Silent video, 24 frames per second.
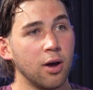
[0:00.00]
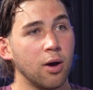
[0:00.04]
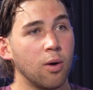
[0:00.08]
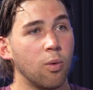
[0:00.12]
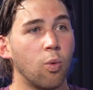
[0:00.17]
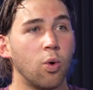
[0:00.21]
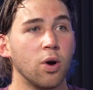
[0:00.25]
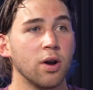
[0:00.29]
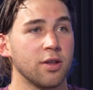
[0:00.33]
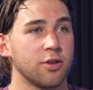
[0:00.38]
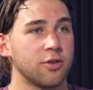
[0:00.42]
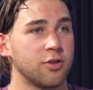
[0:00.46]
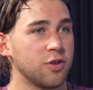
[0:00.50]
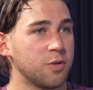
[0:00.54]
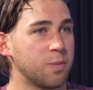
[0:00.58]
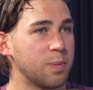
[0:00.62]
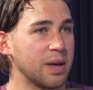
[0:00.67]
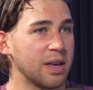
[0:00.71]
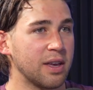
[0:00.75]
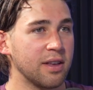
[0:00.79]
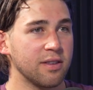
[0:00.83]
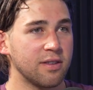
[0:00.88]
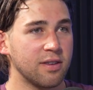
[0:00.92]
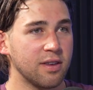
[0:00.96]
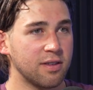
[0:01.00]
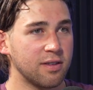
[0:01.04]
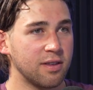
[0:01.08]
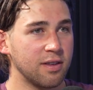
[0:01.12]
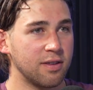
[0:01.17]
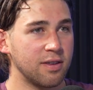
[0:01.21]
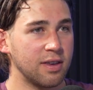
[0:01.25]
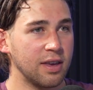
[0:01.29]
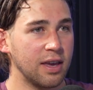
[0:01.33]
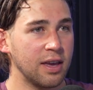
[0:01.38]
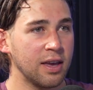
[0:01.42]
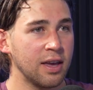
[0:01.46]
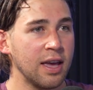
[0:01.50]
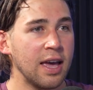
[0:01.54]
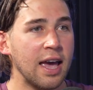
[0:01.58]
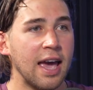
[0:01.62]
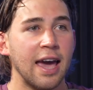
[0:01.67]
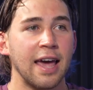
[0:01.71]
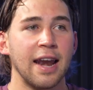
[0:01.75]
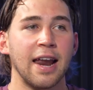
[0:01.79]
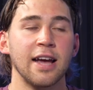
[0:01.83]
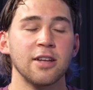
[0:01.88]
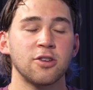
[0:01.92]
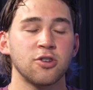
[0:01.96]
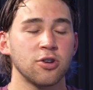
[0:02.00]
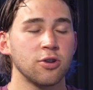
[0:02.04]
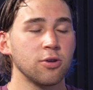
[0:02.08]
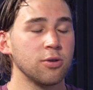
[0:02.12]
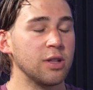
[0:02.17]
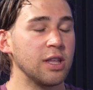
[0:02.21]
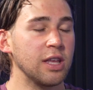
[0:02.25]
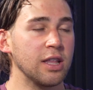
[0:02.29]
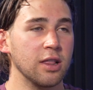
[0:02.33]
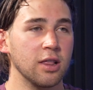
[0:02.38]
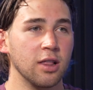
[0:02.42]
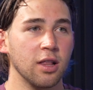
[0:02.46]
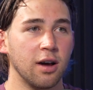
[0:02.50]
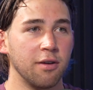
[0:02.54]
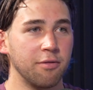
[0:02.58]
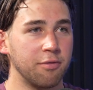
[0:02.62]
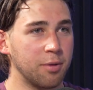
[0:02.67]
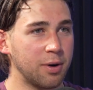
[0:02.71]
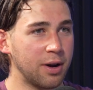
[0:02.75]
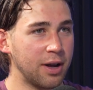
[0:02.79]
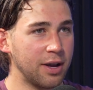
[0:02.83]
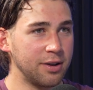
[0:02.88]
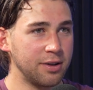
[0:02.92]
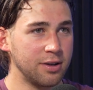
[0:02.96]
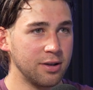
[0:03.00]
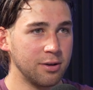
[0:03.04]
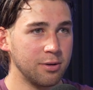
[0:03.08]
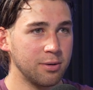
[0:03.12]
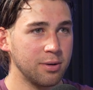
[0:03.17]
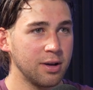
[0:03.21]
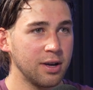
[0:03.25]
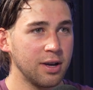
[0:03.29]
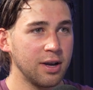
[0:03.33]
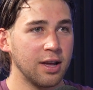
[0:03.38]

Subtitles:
one, has just been consistency. And I truly love what I do.